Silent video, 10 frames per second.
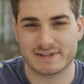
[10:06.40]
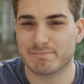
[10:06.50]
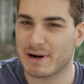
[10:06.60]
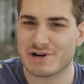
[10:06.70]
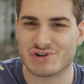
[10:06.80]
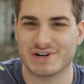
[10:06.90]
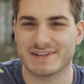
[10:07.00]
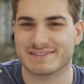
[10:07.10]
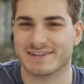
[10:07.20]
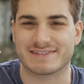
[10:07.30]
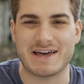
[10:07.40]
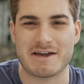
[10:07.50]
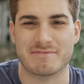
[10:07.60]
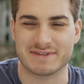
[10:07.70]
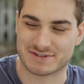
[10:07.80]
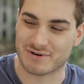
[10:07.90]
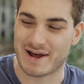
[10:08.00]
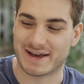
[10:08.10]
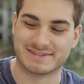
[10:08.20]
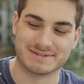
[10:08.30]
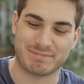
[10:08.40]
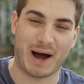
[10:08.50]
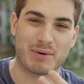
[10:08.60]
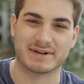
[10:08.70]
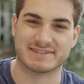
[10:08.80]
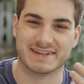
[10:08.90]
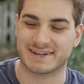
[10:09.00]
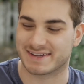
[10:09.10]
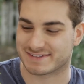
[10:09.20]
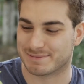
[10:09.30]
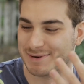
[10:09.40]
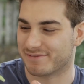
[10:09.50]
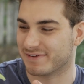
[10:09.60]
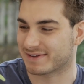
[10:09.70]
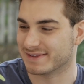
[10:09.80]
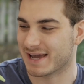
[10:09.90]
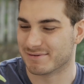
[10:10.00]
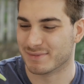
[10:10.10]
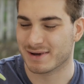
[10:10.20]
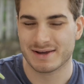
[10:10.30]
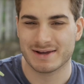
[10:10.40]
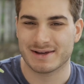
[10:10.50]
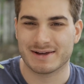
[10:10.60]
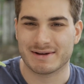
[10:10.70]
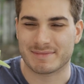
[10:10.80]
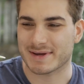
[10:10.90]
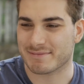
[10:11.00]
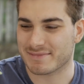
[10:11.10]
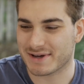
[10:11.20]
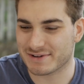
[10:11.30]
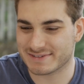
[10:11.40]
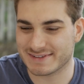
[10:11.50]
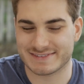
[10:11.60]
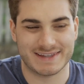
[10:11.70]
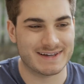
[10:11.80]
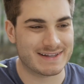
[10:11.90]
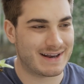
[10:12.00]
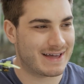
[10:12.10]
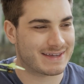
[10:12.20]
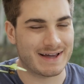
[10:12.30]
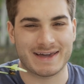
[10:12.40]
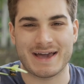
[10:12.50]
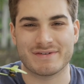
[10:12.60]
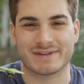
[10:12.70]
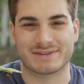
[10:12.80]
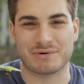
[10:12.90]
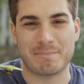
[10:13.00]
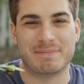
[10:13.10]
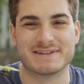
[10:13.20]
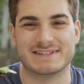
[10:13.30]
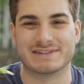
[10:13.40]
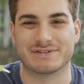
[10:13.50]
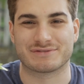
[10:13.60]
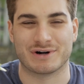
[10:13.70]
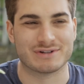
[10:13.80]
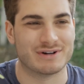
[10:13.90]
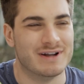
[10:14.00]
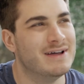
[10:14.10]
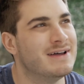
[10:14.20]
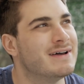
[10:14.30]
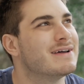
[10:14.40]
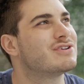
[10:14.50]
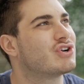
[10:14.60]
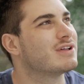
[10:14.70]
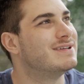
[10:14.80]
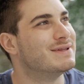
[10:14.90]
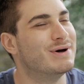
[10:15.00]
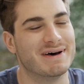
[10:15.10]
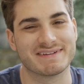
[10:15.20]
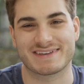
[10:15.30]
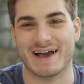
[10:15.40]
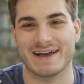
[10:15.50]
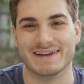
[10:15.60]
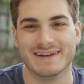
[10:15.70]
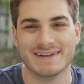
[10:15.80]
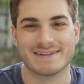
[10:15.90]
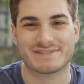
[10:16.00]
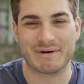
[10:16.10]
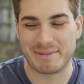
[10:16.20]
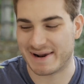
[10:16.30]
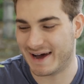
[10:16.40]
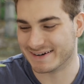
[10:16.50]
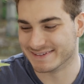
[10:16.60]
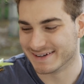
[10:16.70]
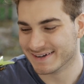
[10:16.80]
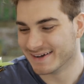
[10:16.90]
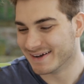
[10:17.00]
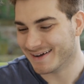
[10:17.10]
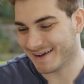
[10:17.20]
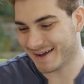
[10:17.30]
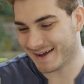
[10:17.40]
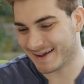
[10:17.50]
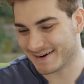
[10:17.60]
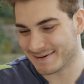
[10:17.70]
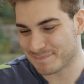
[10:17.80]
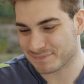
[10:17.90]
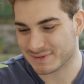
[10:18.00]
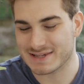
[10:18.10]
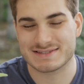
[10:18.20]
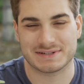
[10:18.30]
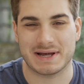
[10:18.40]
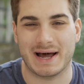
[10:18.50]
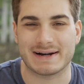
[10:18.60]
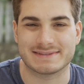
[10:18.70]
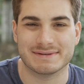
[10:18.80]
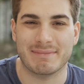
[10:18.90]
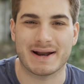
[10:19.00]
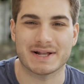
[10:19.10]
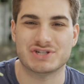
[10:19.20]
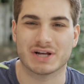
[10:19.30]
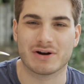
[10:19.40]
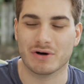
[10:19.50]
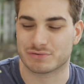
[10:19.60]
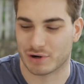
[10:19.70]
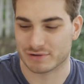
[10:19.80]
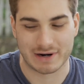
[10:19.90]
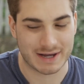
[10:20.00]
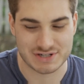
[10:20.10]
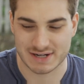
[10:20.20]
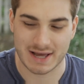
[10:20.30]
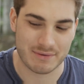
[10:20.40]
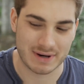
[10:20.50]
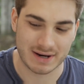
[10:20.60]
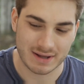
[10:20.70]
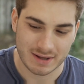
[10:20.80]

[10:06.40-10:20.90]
impression is his name is correct. Powerstick is the perfect name. Because this thing, like, I gave it 1% of throttle, it shot into the sky super hard. And it's hard managing low throttle. Actually, I will